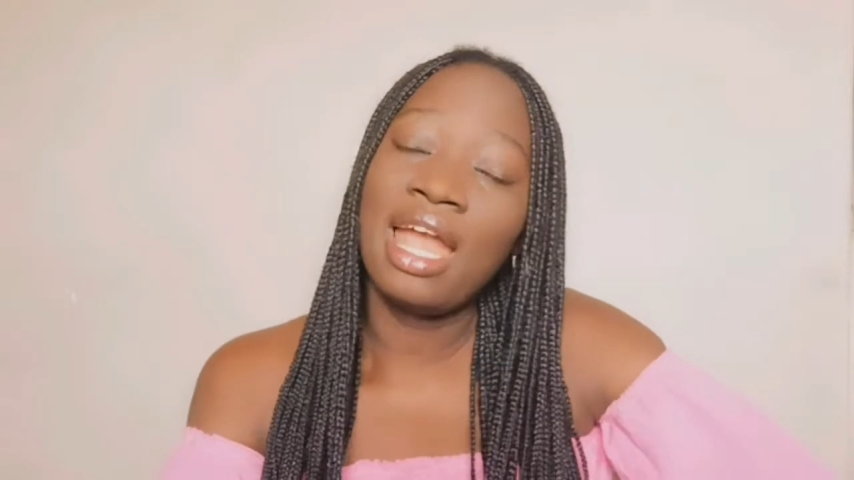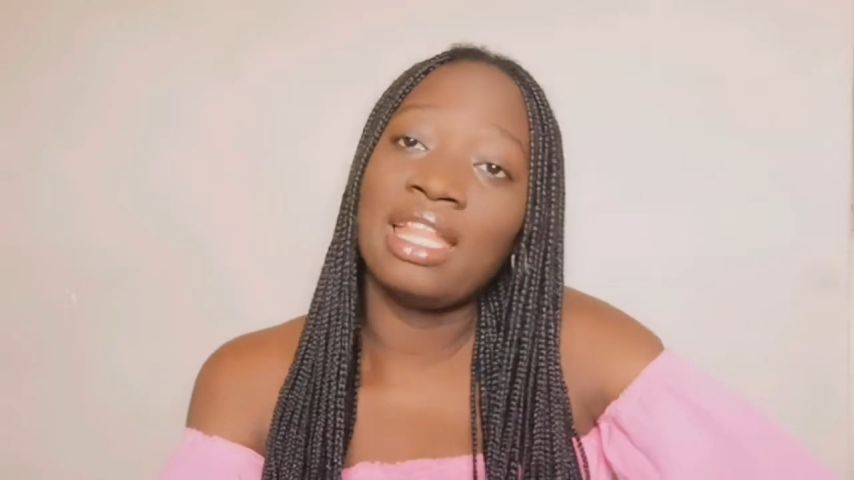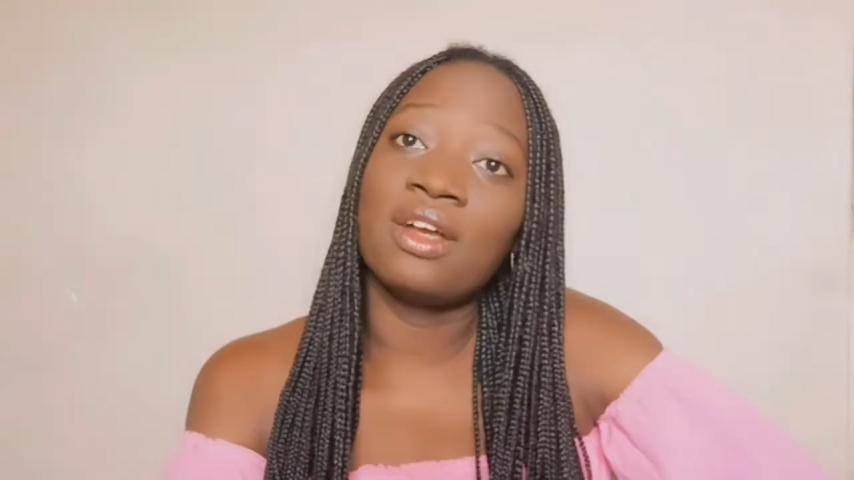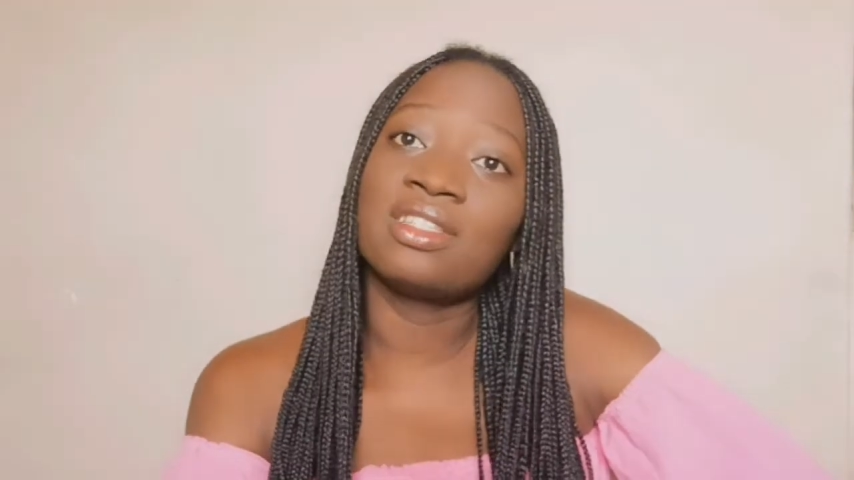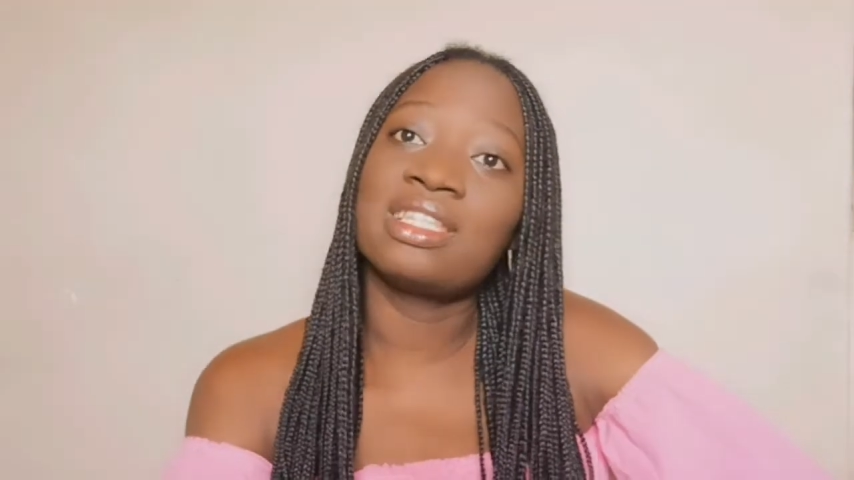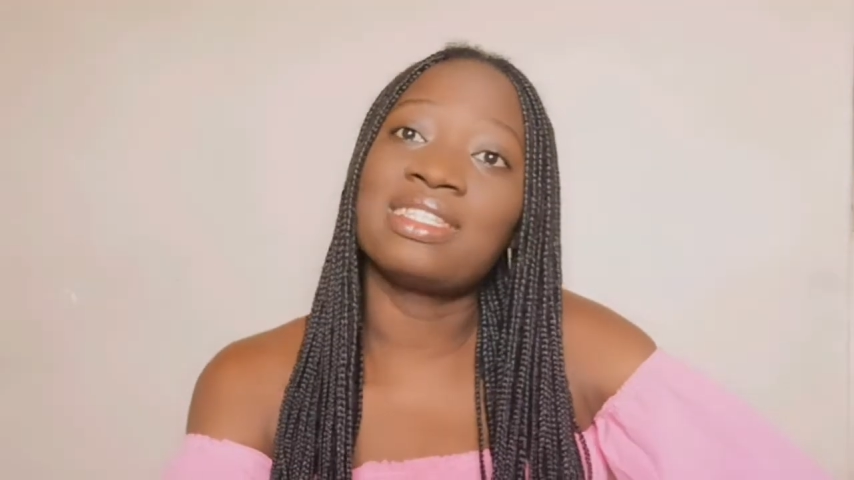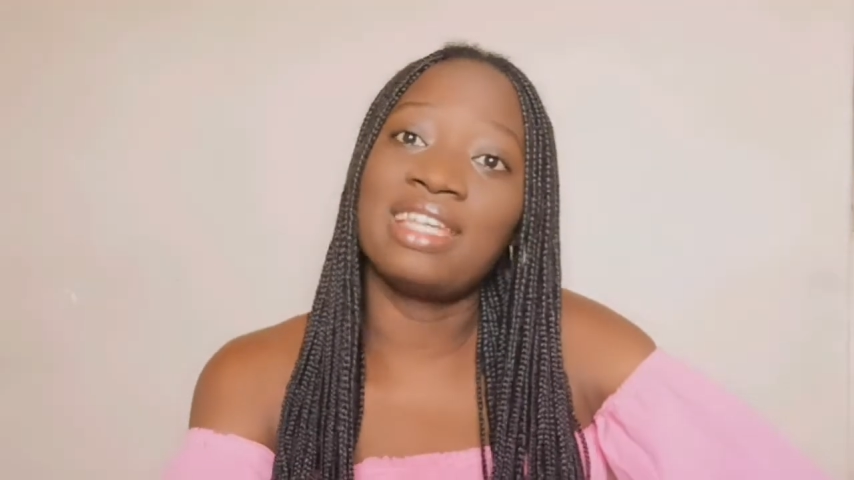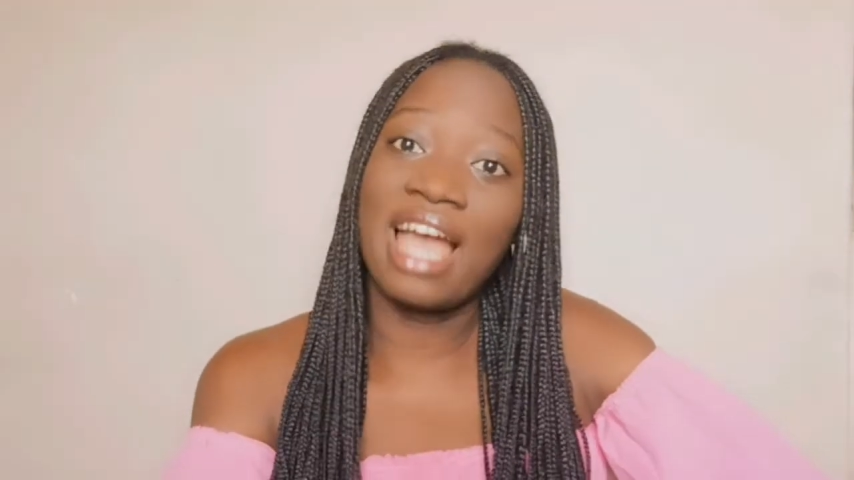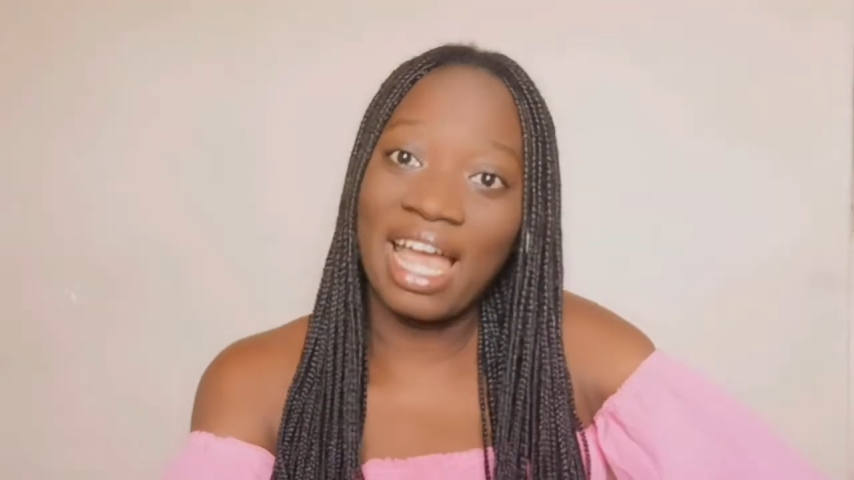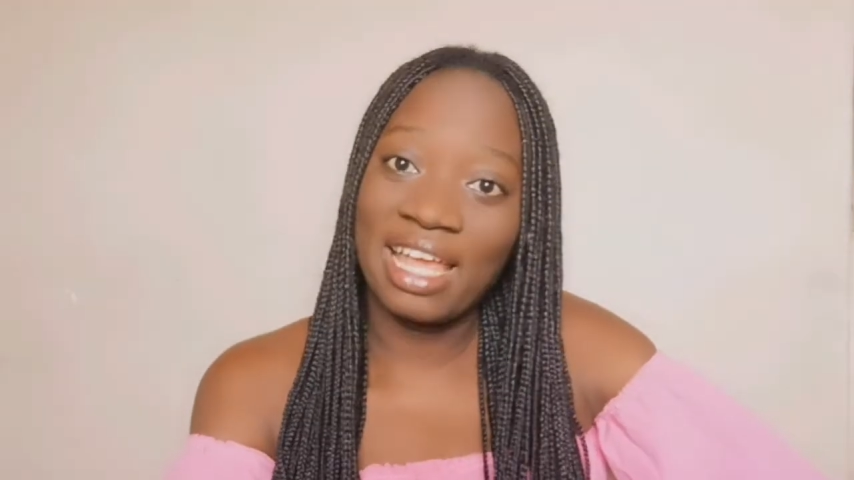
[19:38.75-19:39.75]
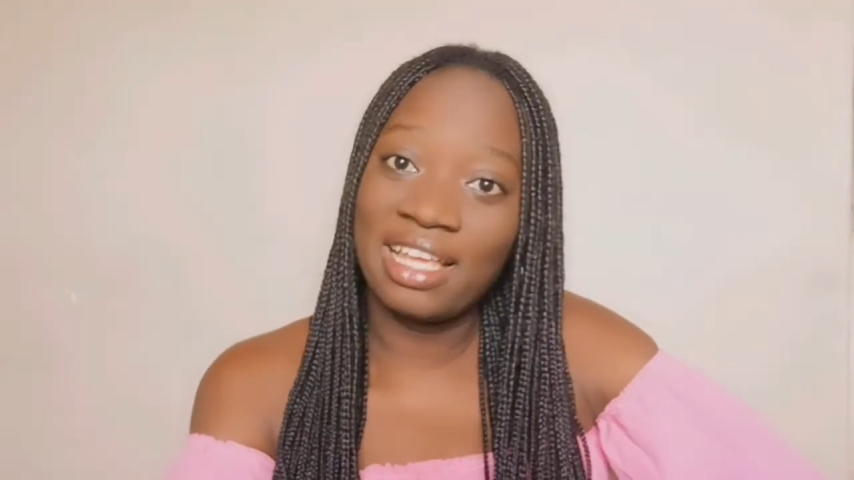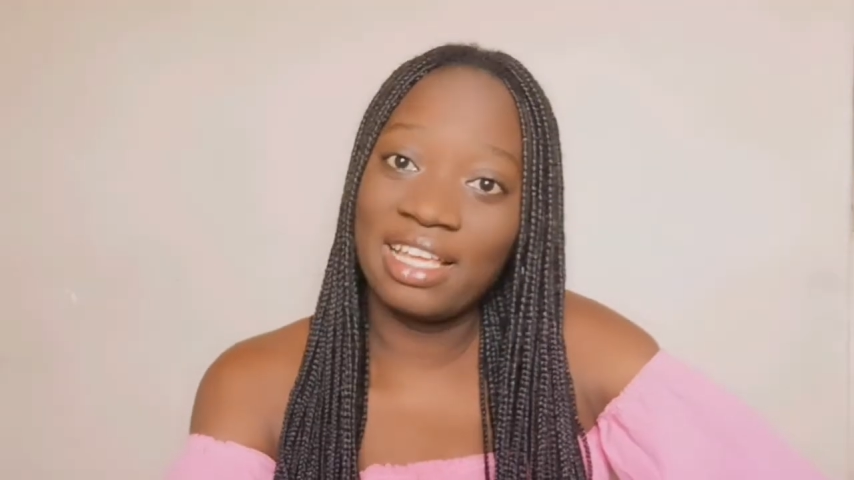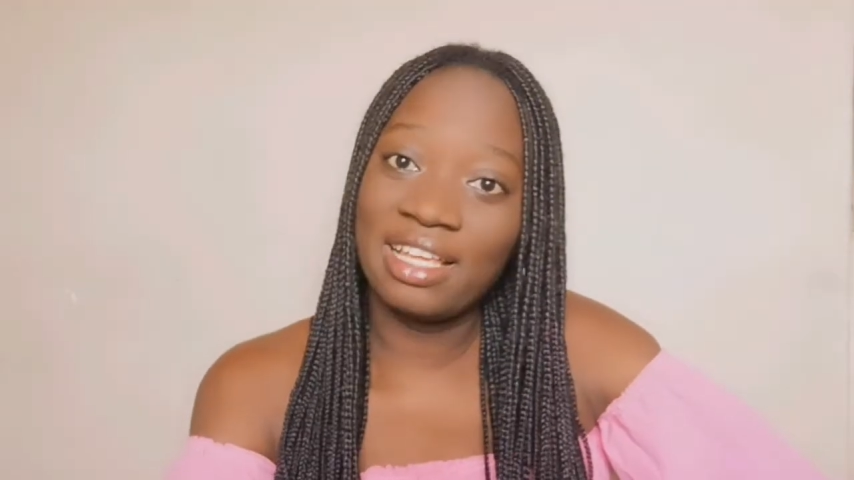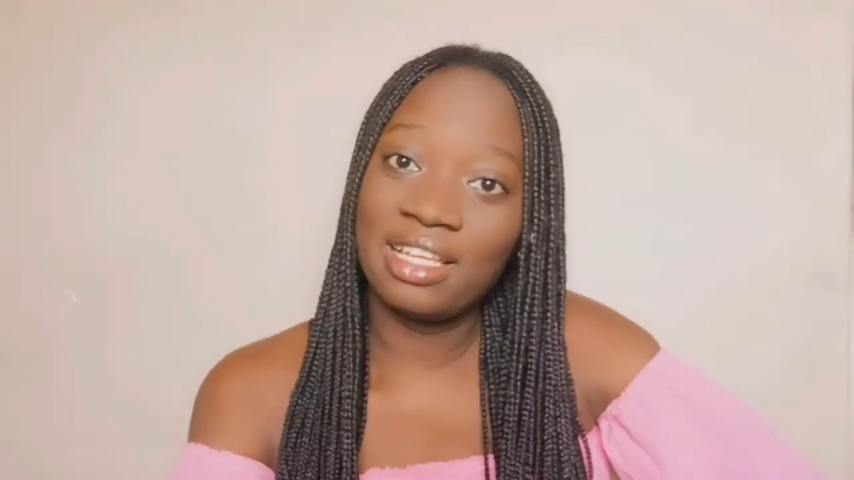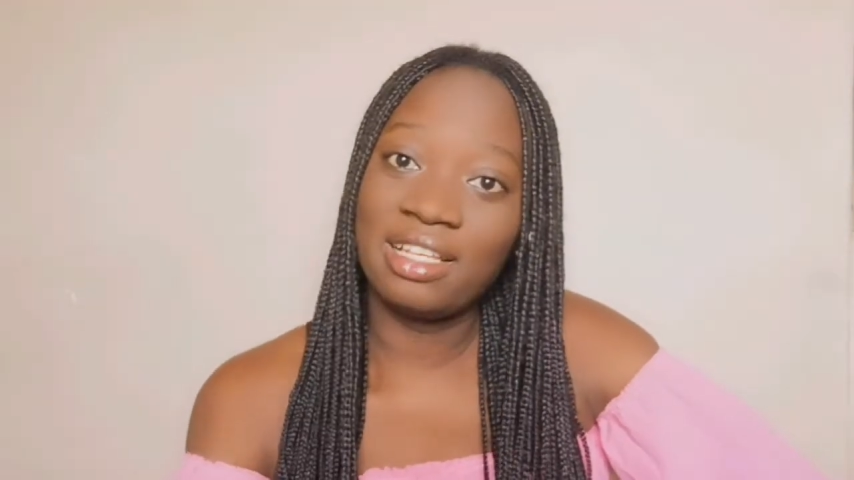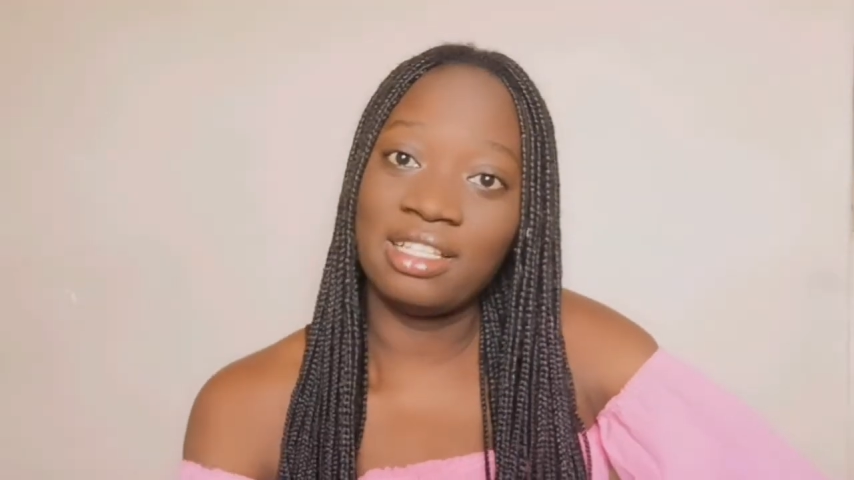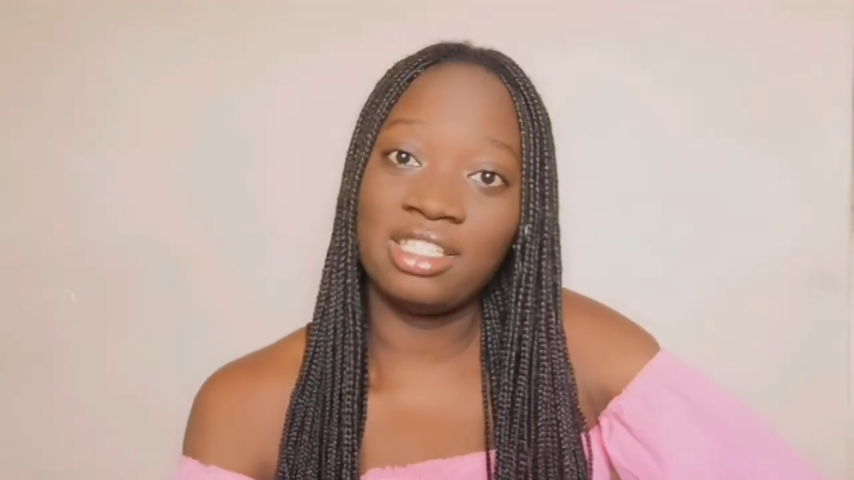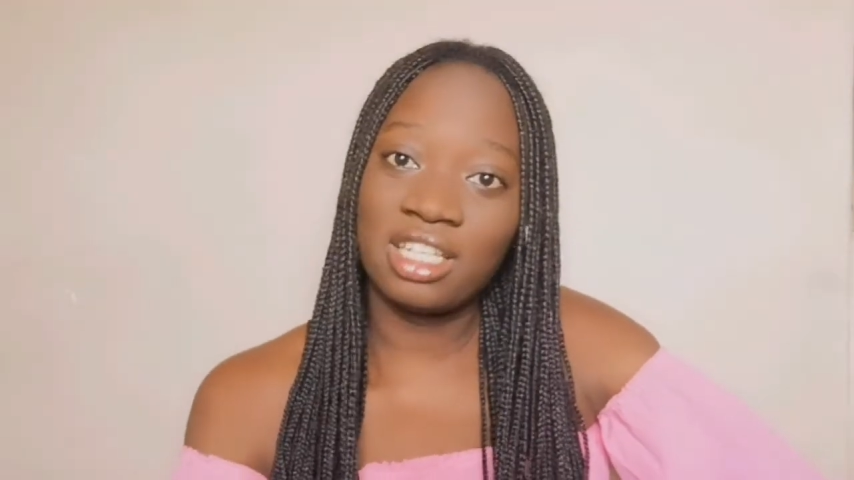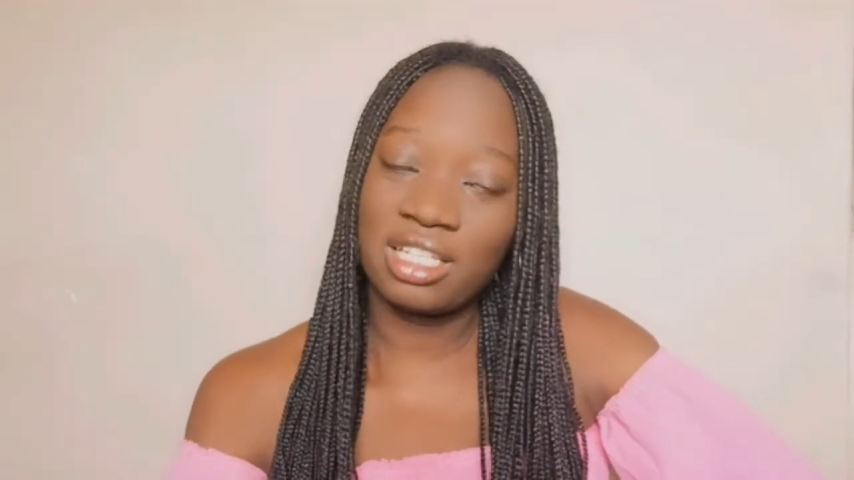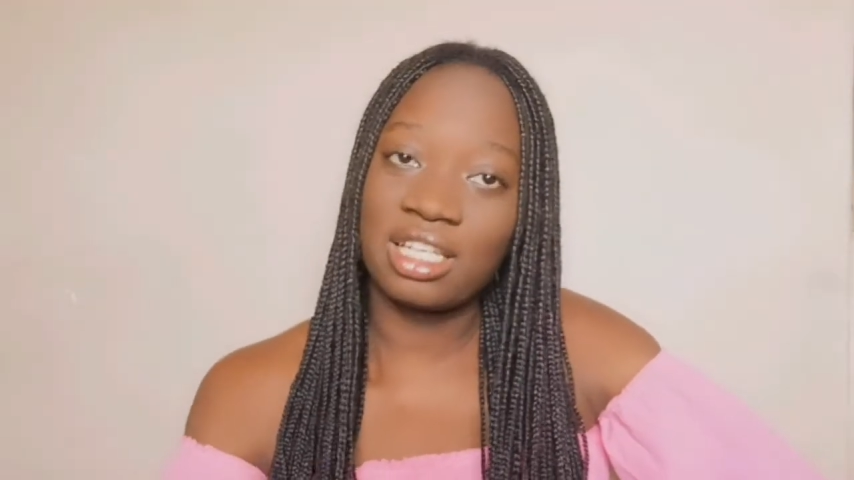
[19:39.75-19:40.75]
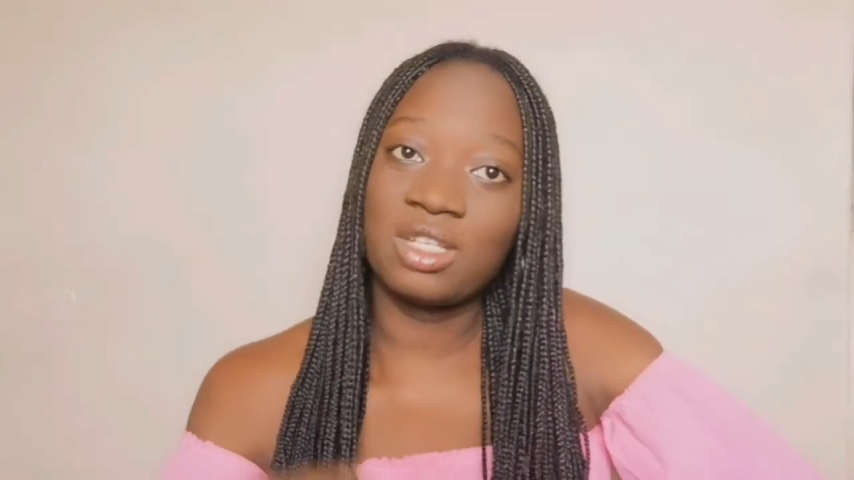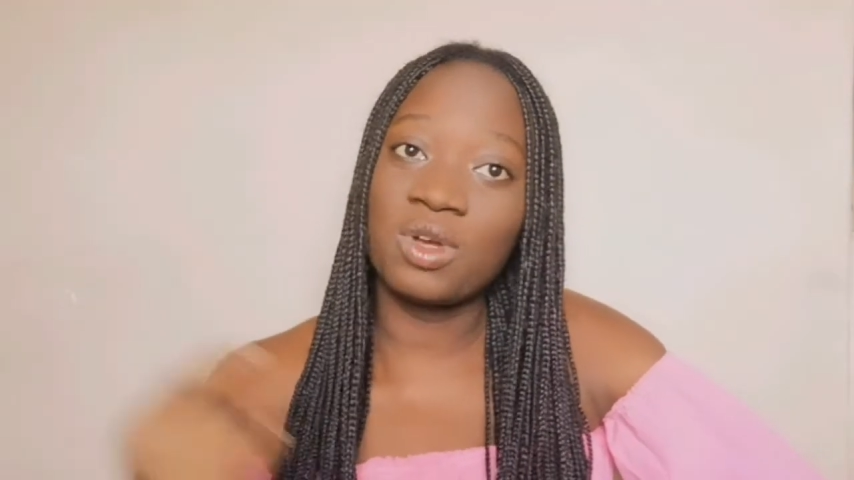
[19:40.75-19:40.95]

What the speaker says: And there was this guy in JHN.